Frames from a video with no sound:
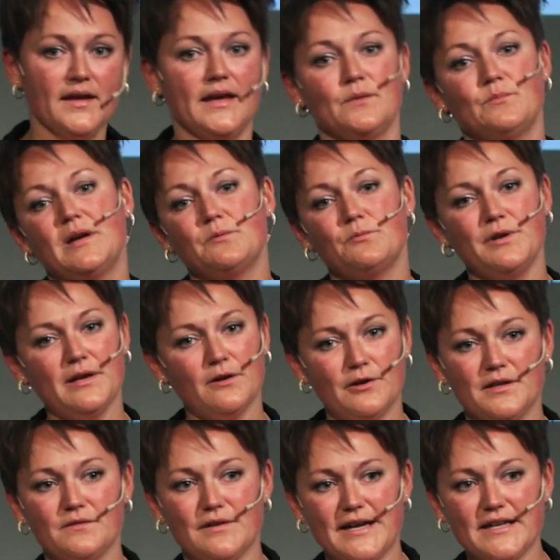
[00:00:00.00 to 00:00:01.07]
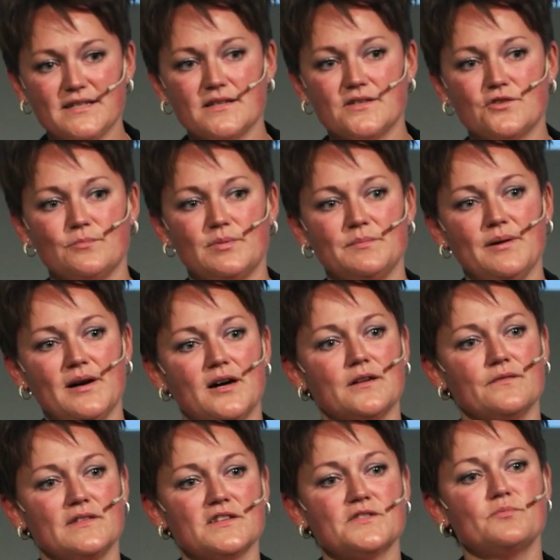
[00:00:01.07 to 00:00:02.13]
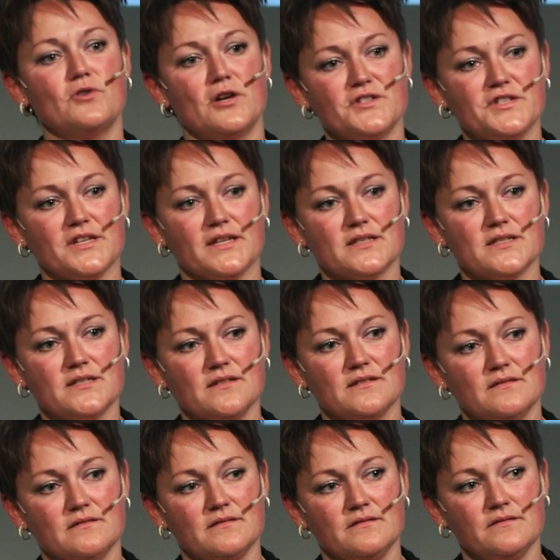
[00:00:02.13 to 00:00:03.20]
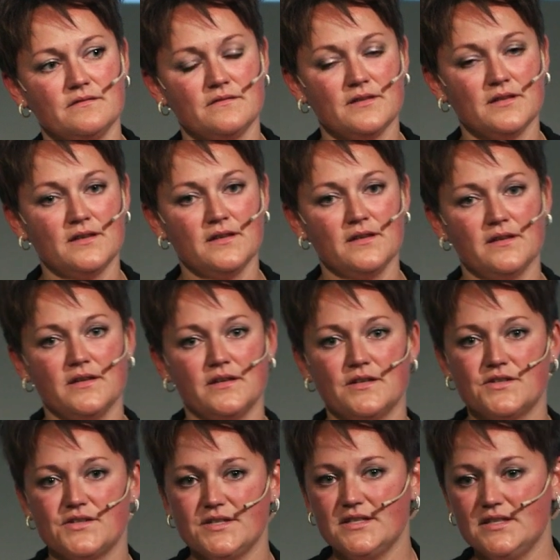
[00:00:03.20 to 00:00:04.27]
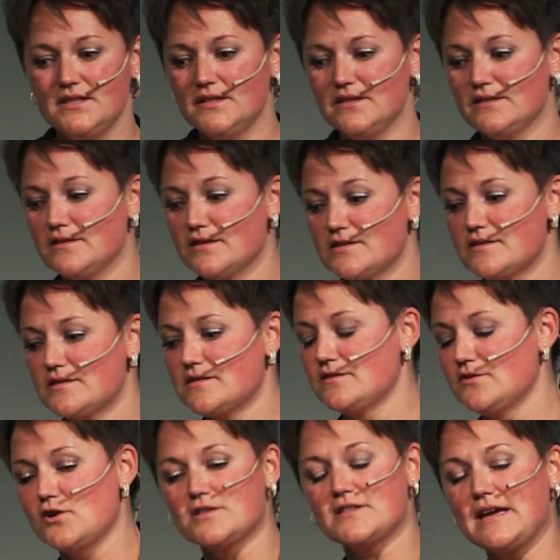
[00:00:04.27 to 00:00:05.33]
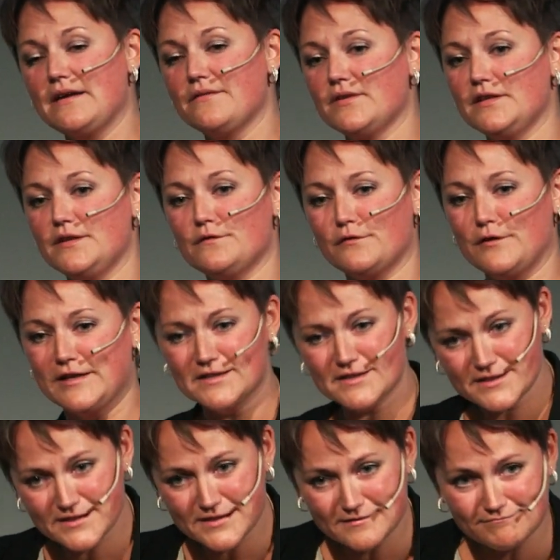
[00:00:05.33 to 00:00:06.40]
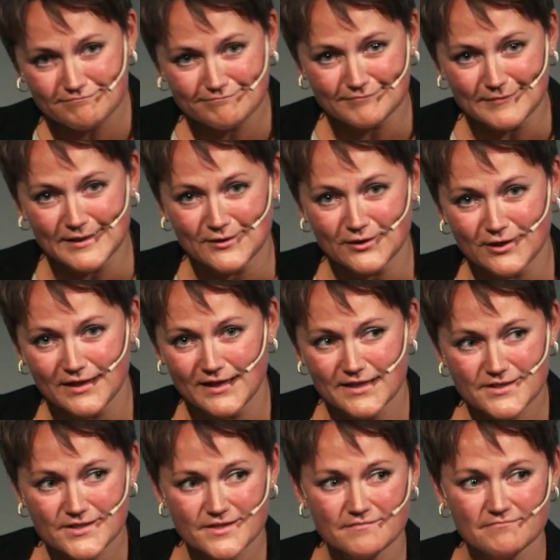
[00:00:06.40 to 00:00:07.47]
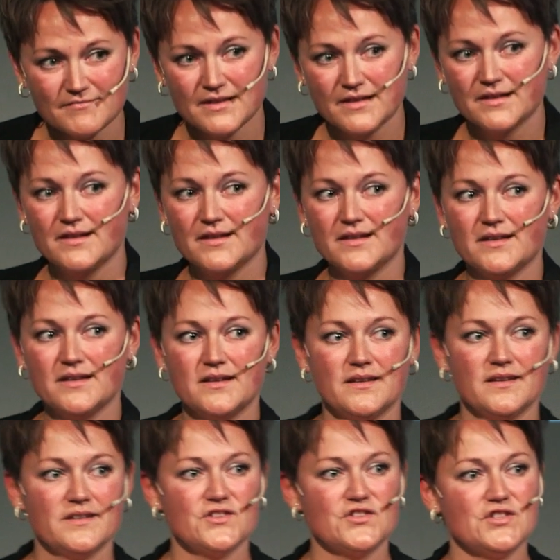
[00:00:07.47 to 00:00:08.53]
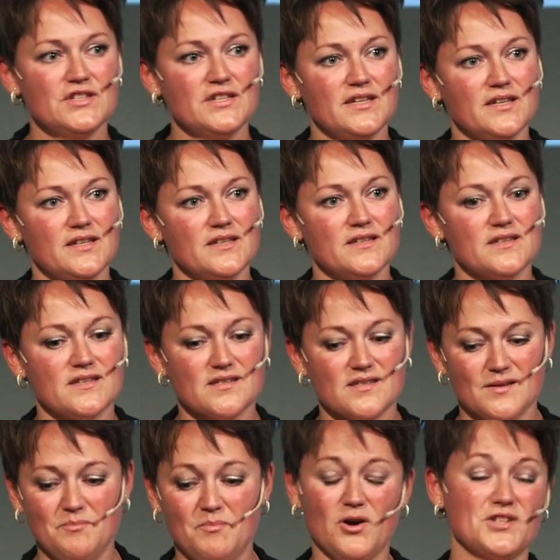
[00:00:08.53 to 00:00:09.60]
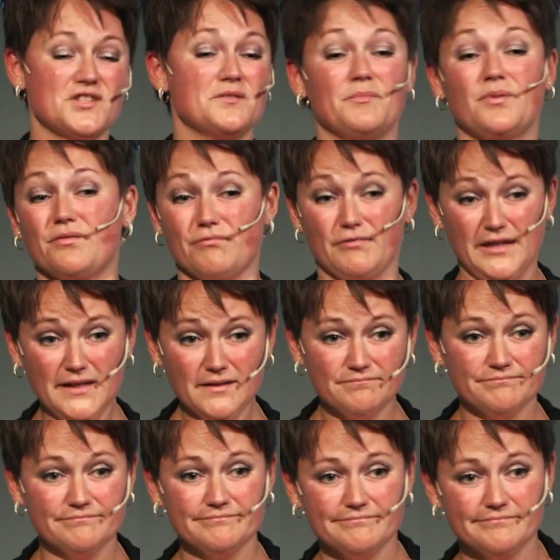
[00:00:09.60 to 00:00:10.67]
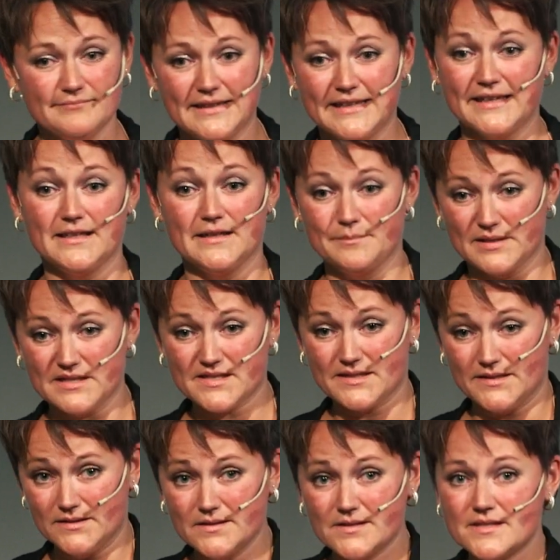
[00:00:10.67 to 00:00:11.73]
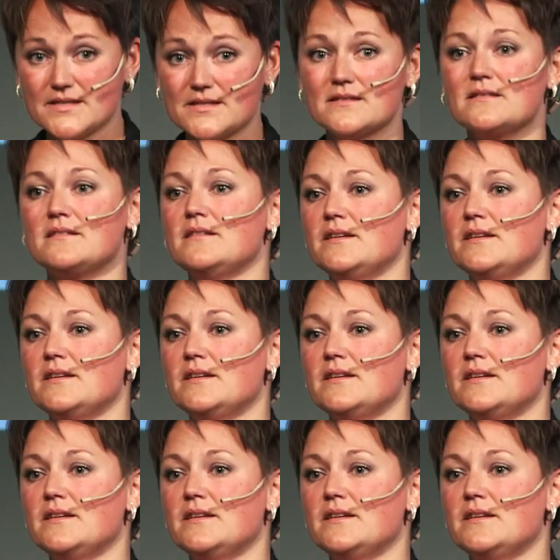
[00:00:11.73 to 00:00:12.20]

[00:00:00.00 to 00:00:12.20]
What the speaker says: And when we are invited to be part of this project, she does not have any friends in her class. She is bottom 3 academic skills.